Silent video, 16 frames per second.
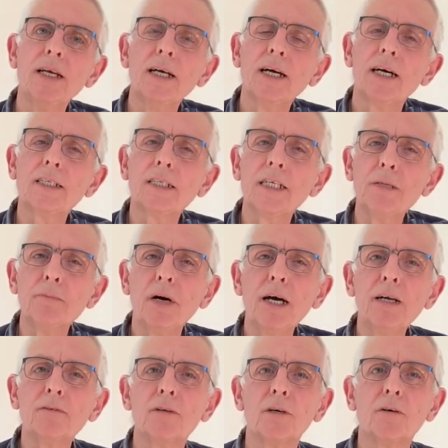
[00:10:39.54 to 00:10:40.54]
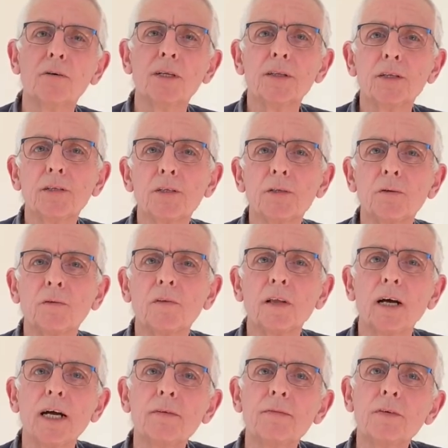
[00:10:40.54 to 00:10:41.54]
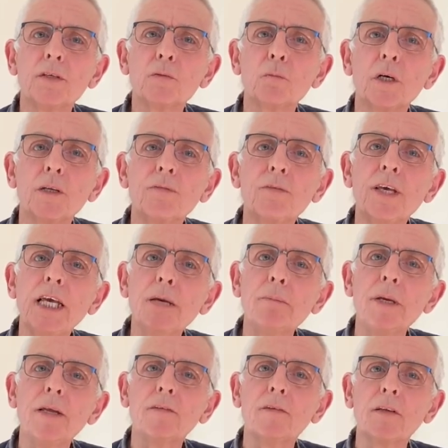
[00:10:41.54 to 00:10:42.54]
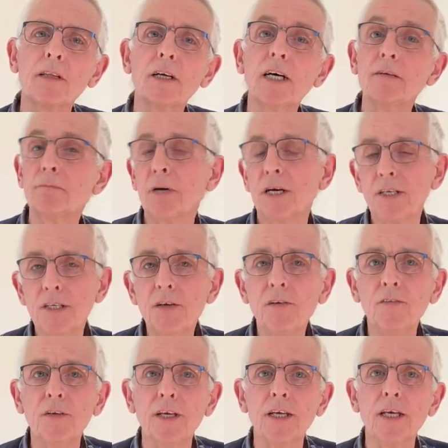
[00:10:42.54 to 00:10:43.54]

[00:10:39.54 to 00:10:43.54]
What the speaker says: I see my role in the tool's life as one of keeping it alive by using